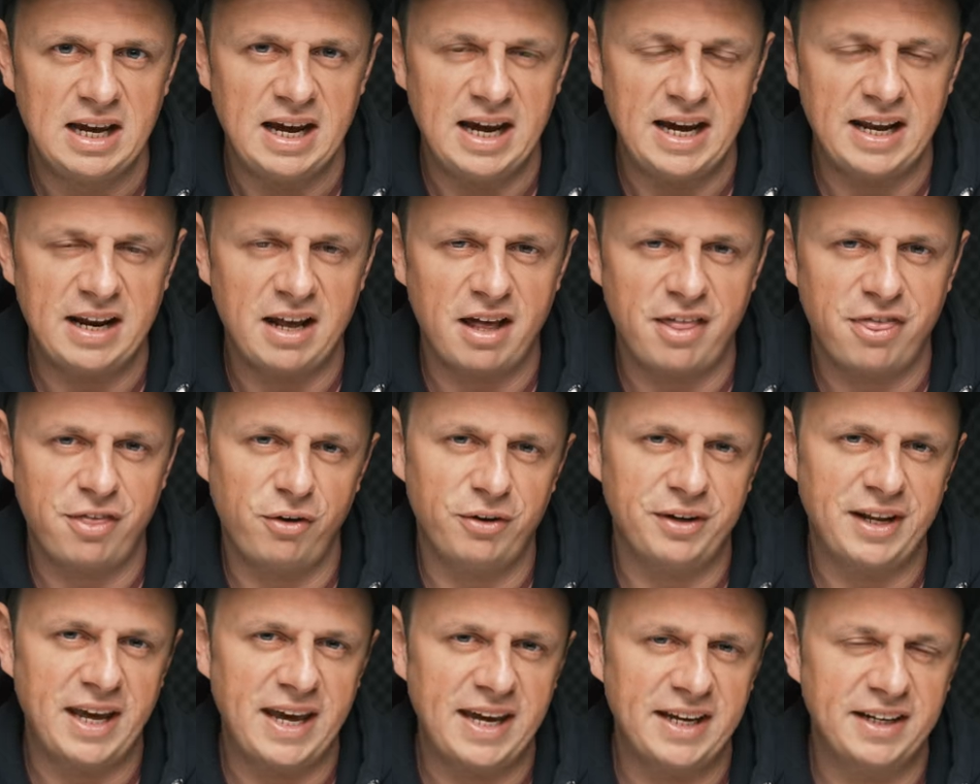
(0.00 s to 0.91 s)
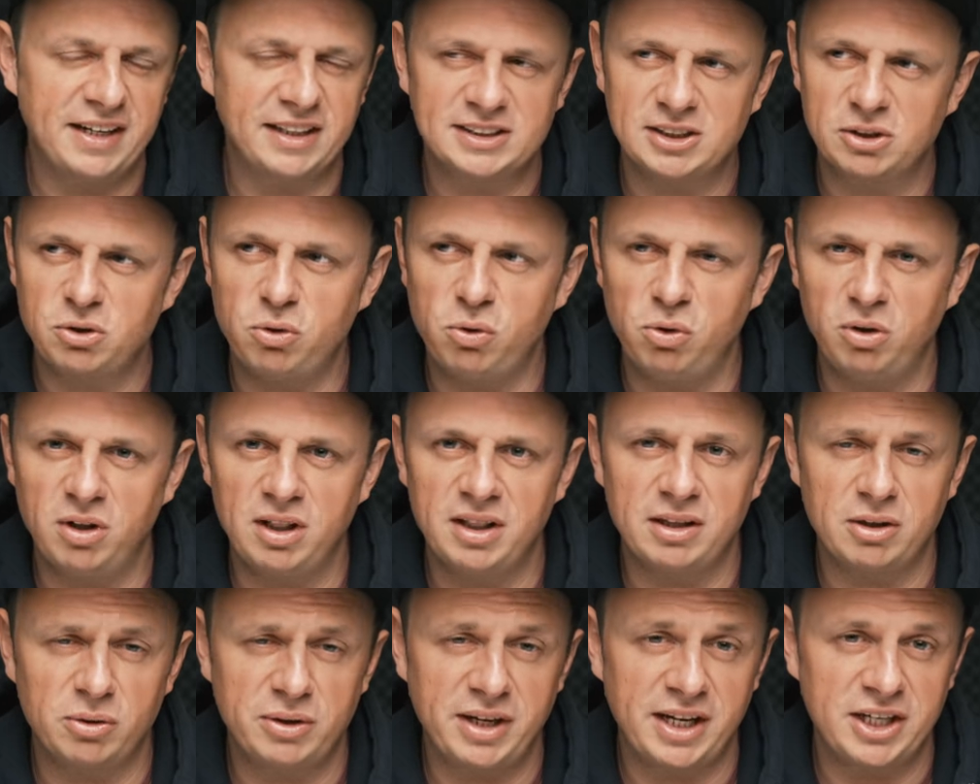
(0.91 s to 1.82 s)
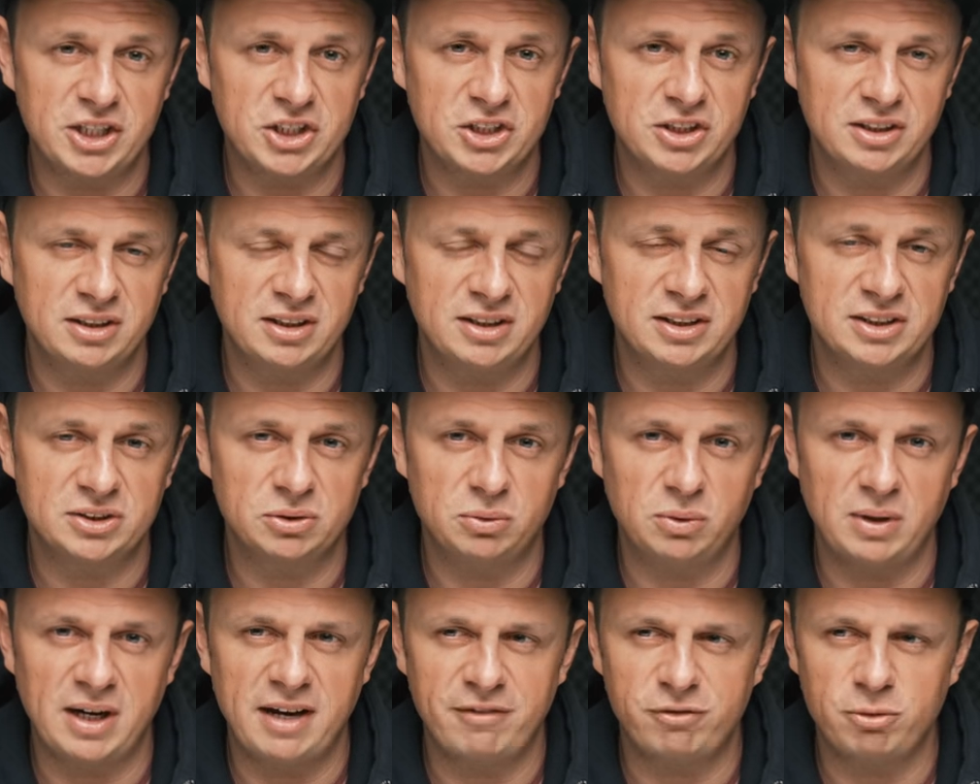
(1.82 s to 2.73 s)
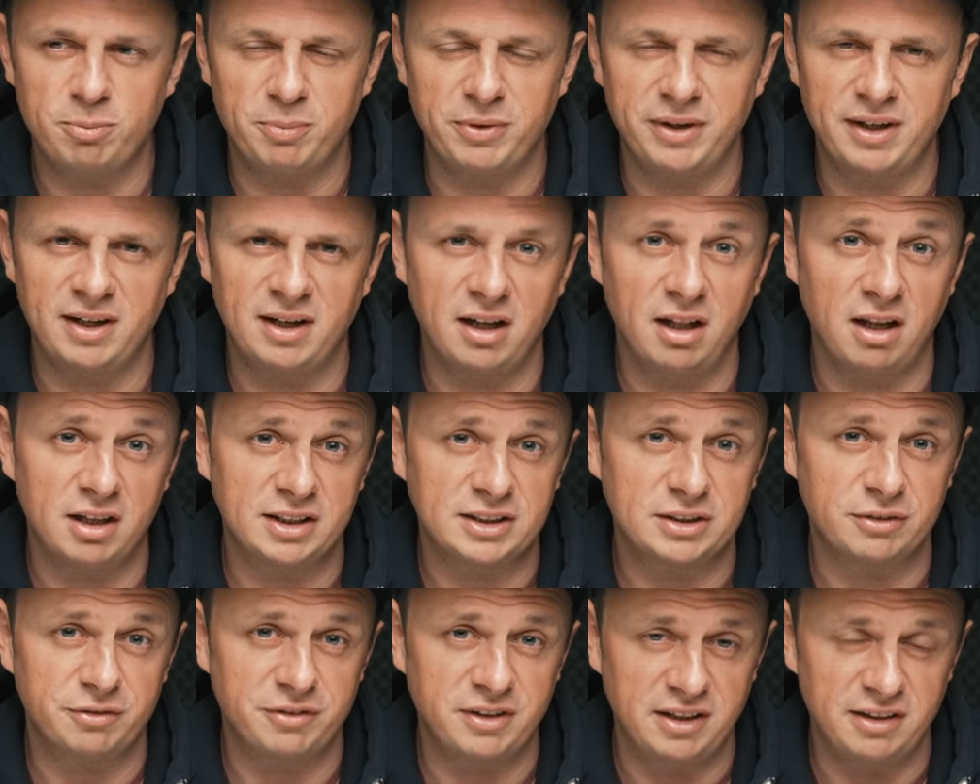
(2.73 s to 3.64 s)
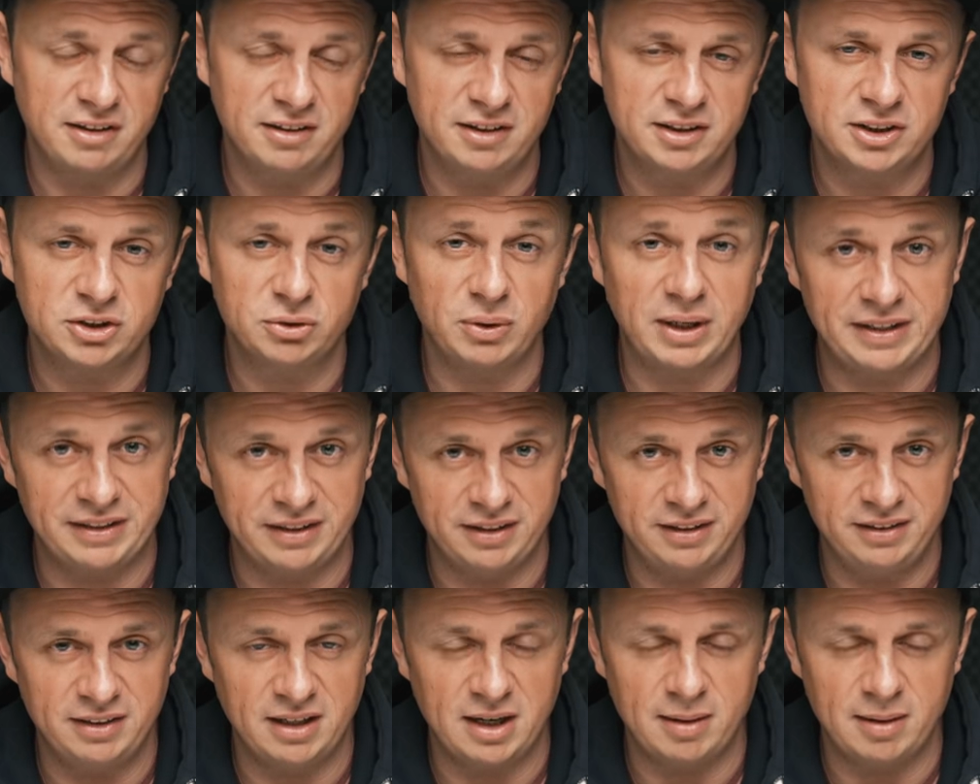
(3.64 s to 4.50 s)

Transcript: And I thought, hey, that's a cool location, so I have to bring lots of gear. So I did.